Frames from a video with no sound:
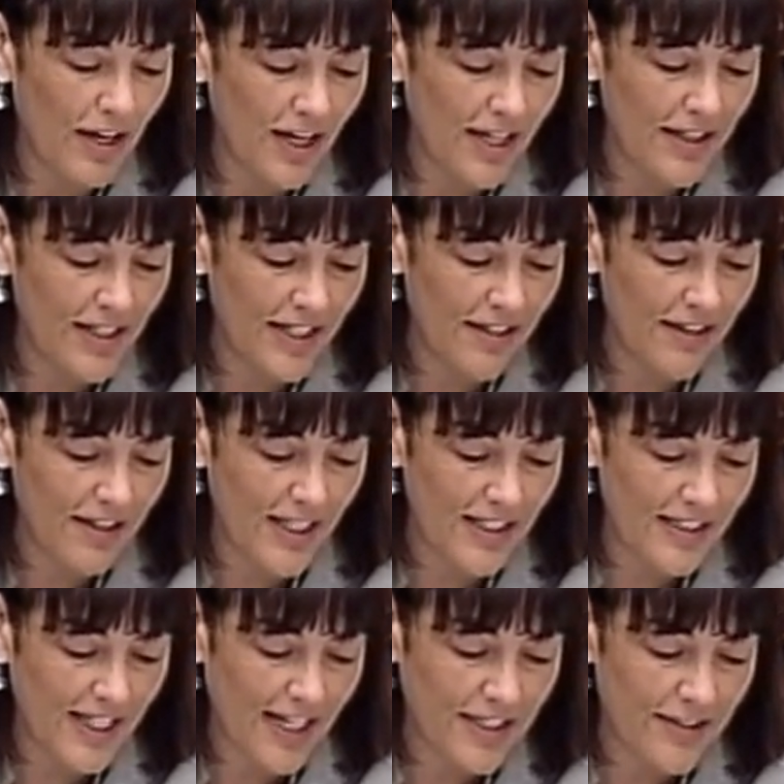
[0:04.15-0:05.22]
on the
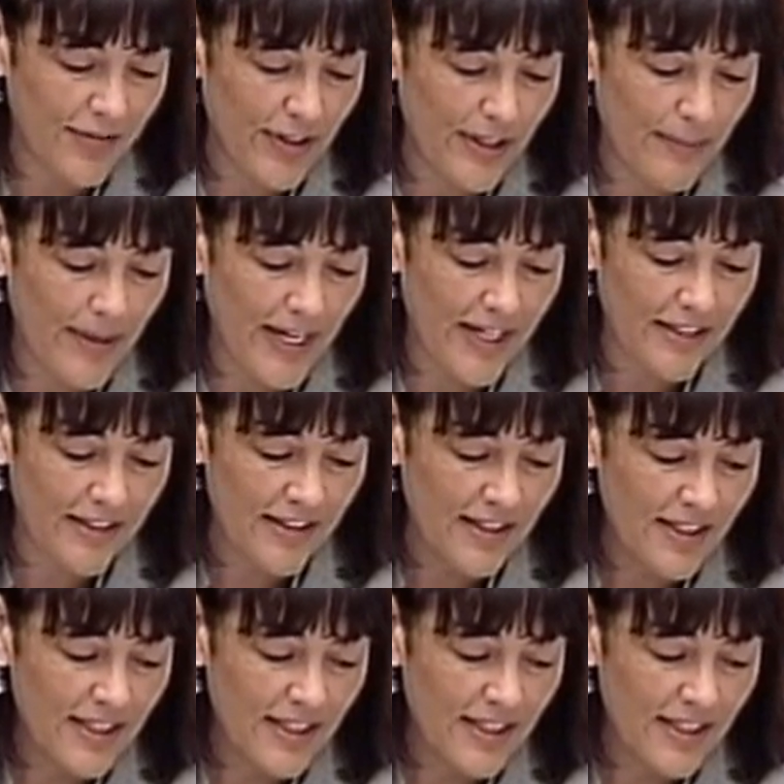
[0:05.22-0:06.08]
Internet Tax Freedom Act